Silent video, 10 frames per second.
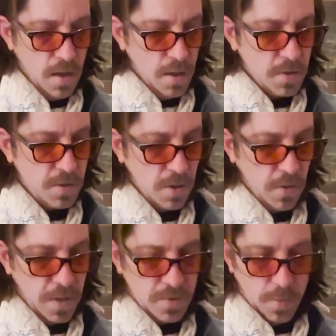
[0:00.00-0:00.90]
So
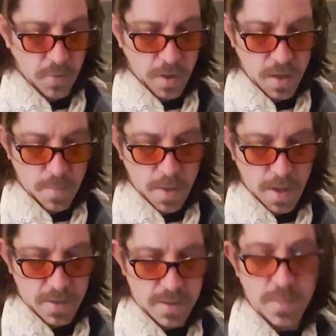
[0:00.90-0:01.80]
that's what I'm doing on the
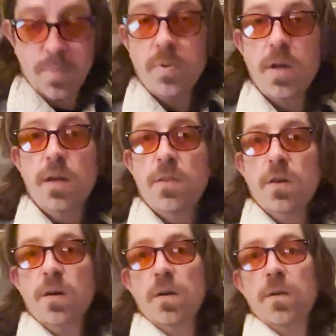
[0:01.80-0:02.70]
bass. Let me play
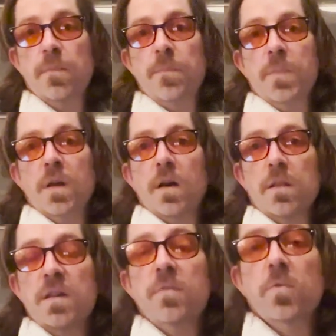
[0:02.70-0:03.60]
the
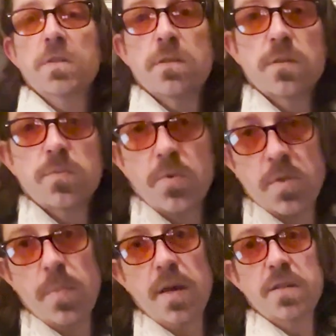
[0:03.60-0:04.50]
lead voices with
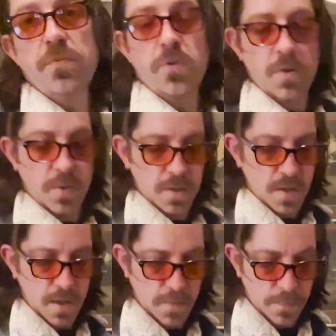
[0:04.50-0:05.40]
the bass for you one
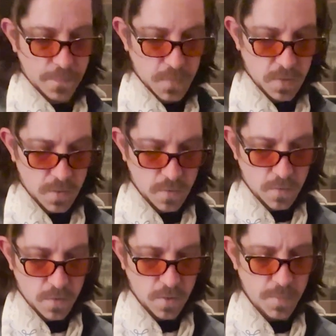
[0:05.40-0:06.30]
time.
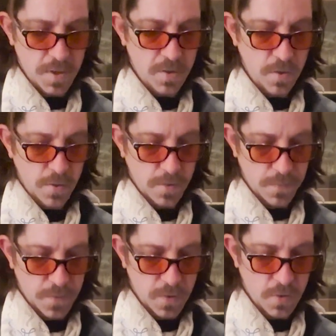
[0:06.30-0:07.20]
A little bit slower.
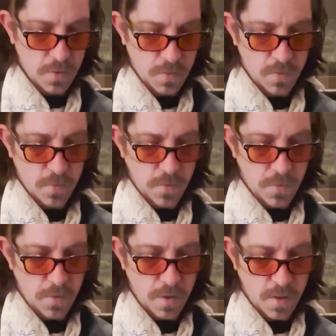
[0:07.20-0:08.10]
2,
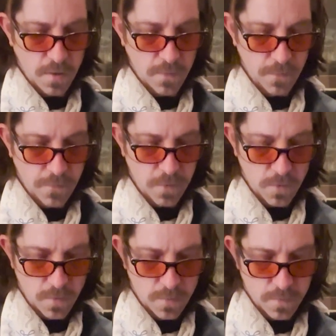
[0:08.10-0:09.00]
3, 4.